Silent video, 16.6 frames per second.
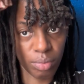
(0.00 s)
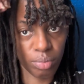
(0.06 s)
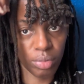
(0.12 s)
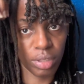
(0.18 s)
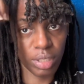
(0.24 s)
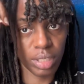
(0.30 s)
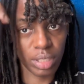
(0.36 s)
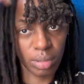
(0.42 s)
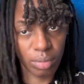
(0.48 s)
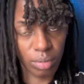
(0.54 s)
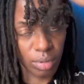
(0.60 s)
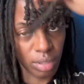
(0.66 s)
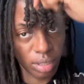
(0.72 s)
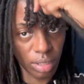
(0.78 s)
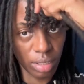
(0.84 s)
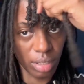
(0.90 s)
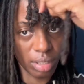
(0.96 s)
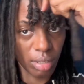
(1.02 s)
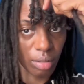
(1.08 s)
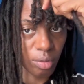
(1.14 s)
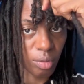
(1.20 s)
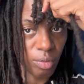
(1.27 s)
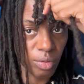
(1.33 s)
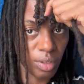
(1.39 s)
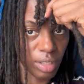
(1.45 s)
Let's bring some of
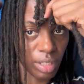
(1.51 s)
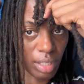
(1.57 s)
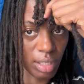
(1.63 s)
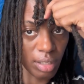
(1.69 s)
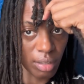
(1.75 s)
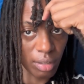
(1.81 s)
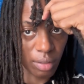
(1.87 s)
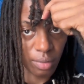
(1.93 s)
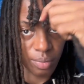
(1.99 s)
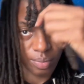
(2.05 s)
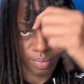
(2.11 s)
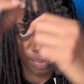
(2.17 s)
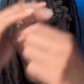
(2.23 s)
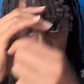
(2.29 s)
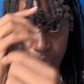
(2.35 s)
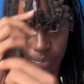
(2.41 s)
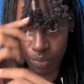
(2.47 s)
this over here.